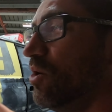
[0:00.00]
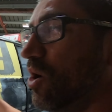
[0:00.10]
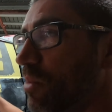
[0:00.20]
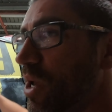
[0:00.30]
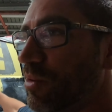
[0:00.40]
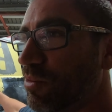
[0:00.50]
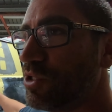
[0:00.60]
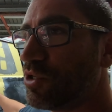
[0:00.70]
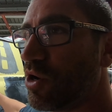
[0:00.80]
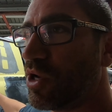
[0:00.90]
I'm happy to be
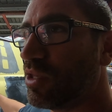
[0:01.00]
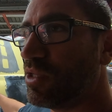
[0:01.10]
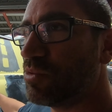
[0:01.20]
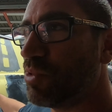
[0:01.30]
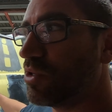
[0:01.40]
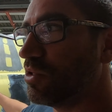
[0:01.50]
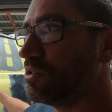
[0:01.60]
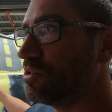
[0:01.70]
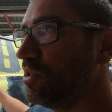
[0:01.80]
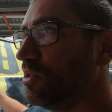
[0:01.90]
showing you this
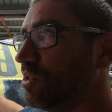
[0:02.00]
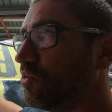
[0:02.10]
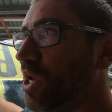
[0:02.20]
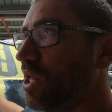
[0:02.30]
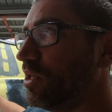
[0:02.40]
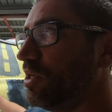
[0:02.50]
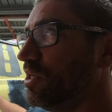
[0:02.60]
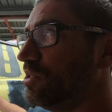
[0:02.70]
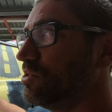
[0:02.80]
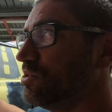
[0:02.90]
because the reality
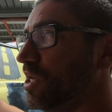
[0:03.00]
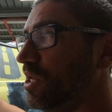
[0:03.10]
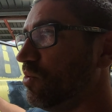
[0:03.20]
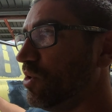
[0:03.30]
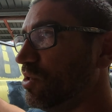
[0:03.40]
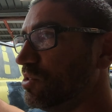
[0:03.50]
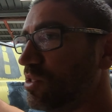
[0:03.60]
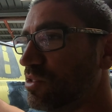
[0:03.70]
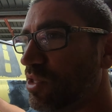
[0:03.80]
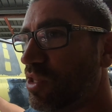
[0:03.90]
is that anyone who
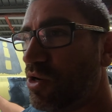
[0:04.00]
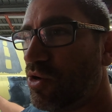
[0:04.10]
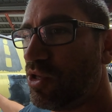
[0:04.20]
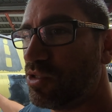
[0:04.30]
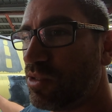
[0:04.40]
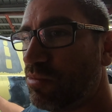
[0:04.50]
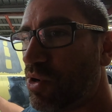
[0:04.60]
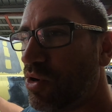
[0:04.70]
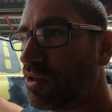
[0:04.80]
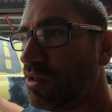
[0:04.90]
says that they're not using
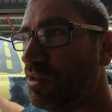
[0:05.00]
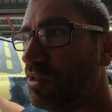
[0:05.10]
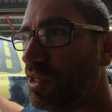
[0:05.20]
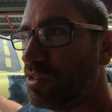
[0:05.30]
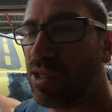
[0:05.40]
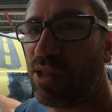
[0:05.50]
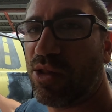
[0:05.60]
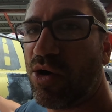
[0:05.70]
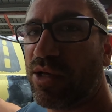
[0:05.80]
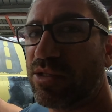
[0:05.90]
bog is either
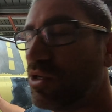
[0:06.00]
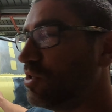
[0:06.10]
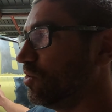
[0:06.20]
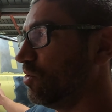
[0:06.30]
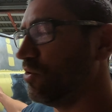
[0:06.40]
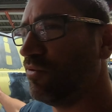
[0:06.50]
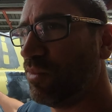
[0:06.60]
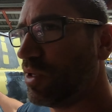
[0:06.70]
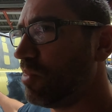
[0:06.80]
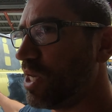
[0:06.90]
lying to you or
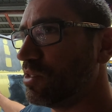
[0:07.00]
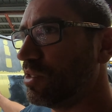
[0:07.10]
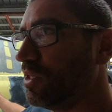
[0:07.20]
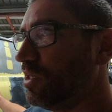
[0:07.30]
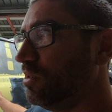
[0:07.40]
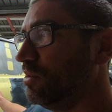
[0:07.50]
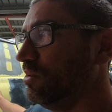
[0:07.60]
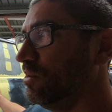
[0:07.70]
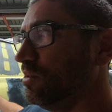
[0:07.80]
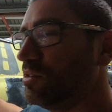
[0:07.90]
amazingly
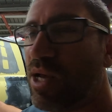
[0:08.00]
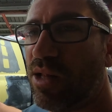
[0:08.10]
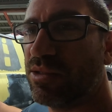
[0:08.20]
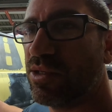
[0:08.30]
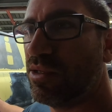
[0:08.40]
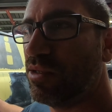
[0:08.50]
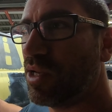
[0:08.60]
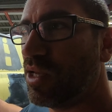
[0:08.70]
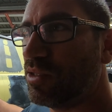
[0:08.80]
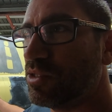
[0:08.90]
talented
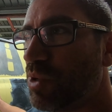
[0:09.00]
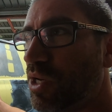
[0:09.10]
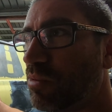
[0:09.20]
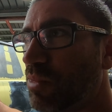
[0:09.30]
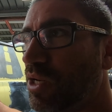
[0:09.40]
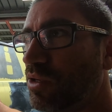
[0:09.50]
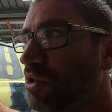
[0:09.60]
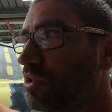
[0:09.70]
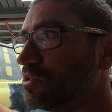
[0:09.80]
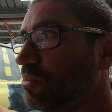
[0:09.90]
and spending $1 million
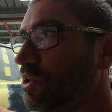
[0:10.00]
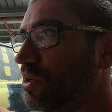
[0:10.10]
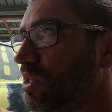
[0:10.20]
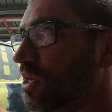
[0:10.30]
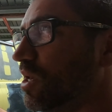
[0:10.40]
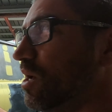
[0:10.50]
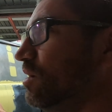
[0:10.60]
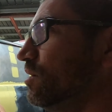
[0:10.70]
on building their car.